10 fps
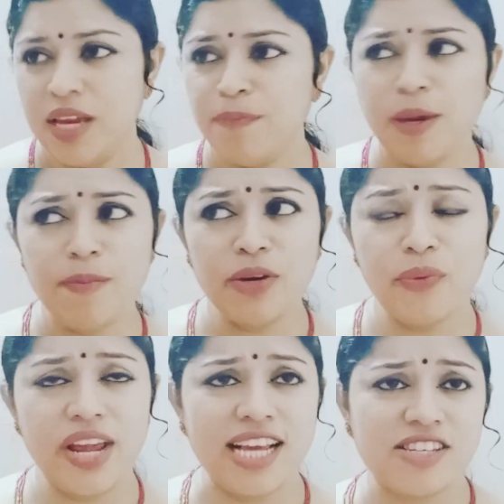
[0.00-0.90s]
People
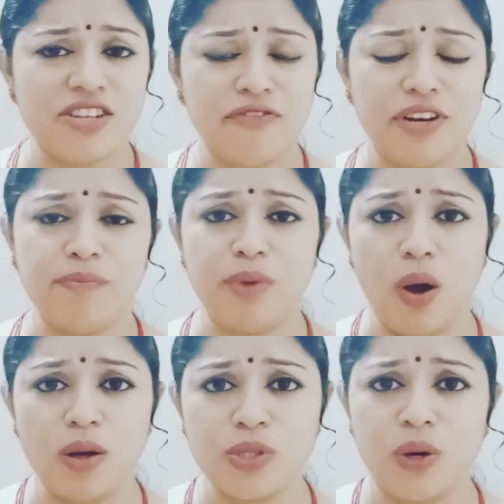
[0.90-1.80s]
create different
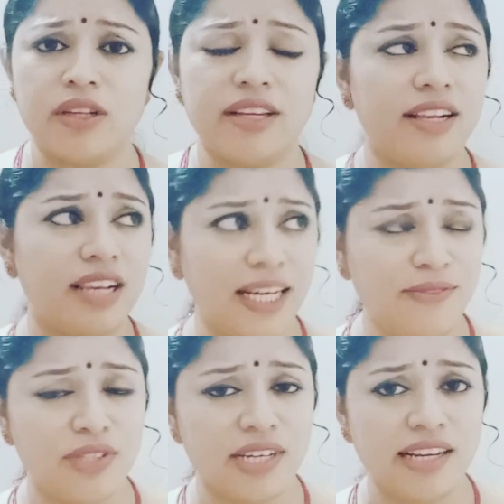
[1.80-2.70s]
blogs on their
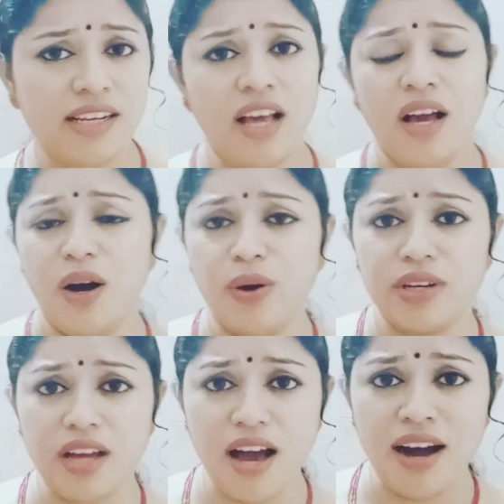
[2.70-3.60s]
lifestyle,
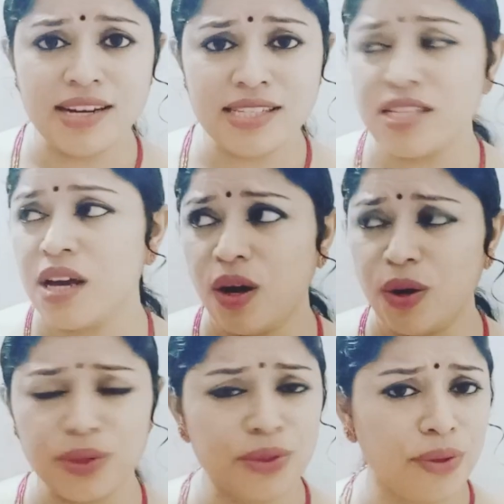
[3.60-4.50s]
on arts,
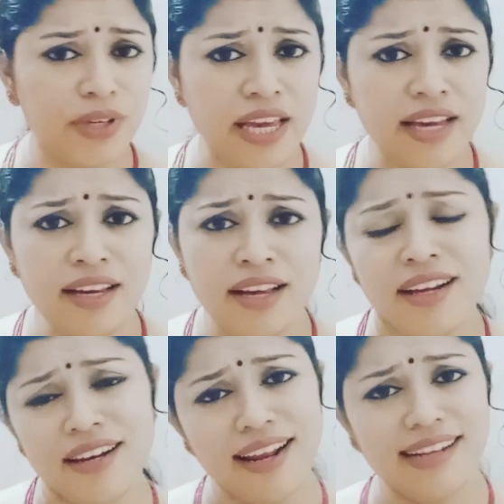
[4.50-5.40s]
on cooking,
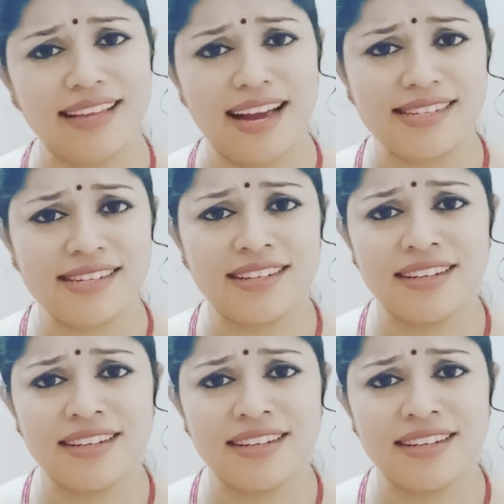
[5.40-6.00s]
like that,